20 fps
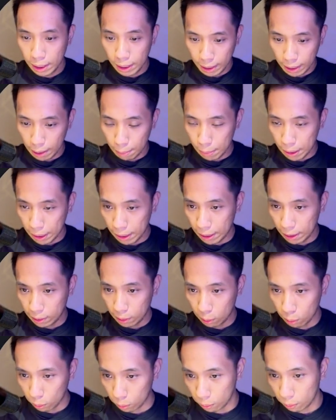limit this
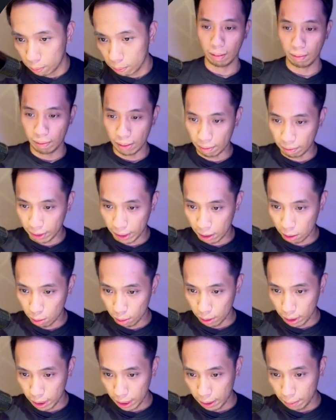to 50
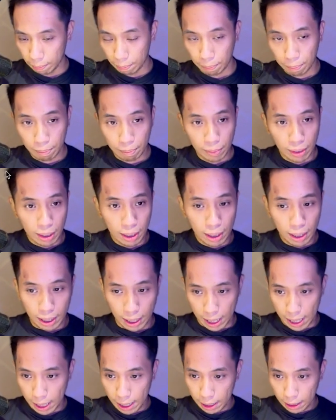only.
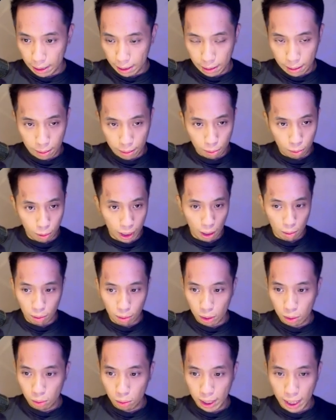And what I
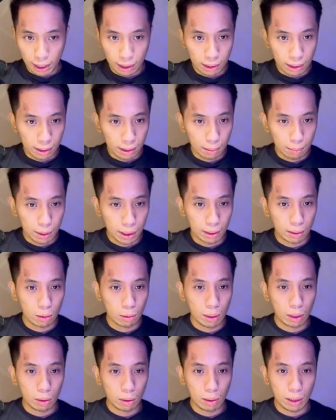would do next is I'm just
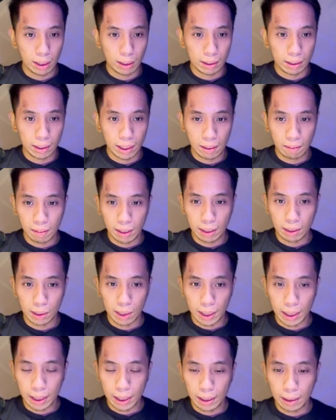going to hit save and
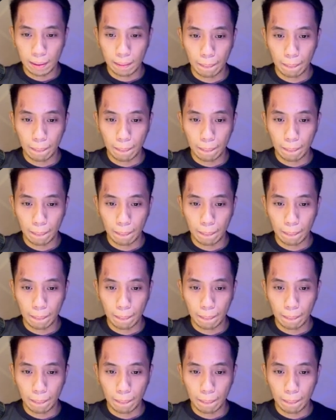start.